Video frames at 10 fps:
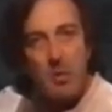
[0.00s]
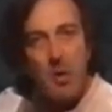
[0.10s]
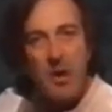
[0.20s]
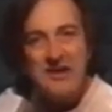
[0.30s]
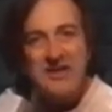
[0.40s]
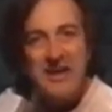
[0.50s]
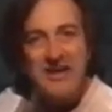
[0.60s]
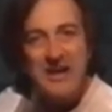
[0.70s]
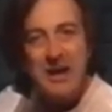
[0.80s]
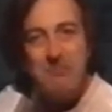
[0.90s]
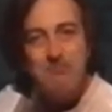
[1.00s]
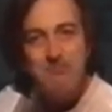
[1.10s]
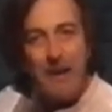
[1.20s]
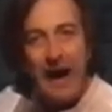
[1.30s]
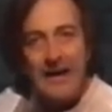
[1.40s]
Well, we're taking
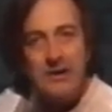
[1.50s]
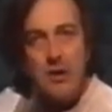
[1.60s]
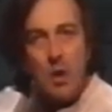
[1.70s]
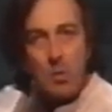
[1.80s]
it back.